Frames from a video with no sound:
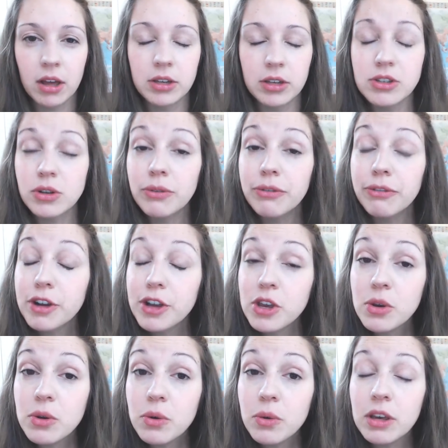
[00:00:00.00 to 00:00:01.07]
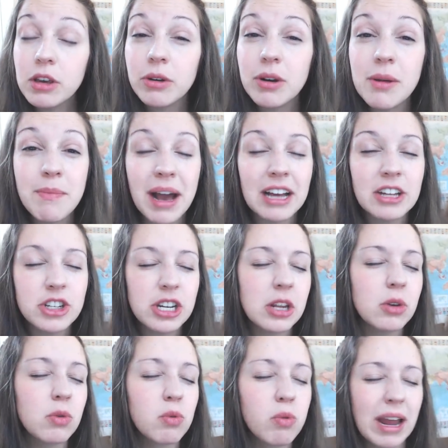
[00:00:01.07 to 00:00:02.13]
So for you, you're imagining,
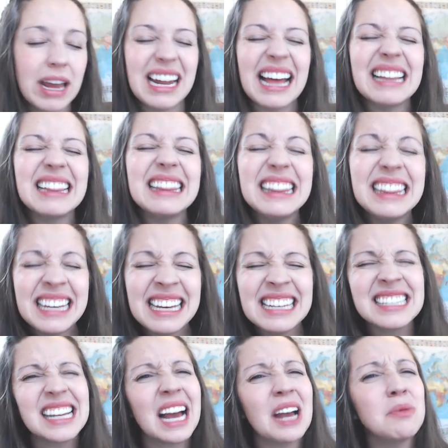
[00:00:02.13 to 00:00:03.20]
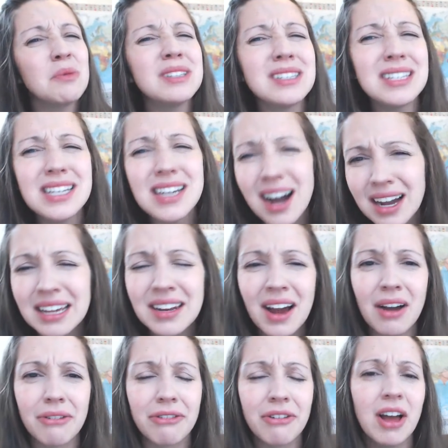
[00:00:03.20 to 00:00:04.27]
great, at least I was young
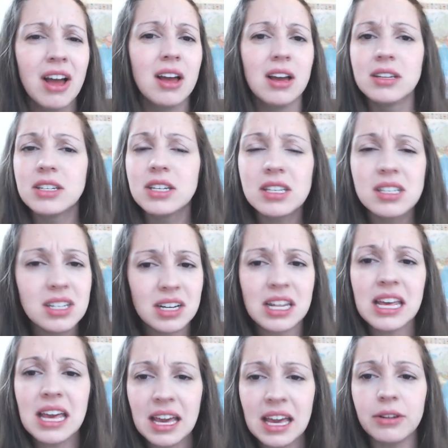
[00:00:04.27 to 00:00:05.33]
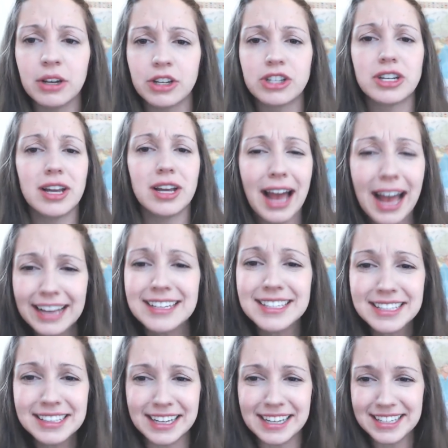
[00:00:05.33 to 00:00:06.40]
enough to study English.
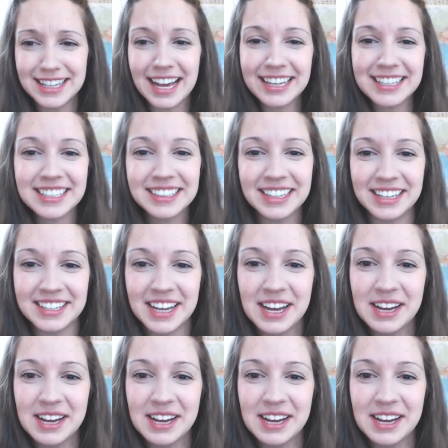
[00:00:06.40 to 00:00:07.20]
Excellent, excellent.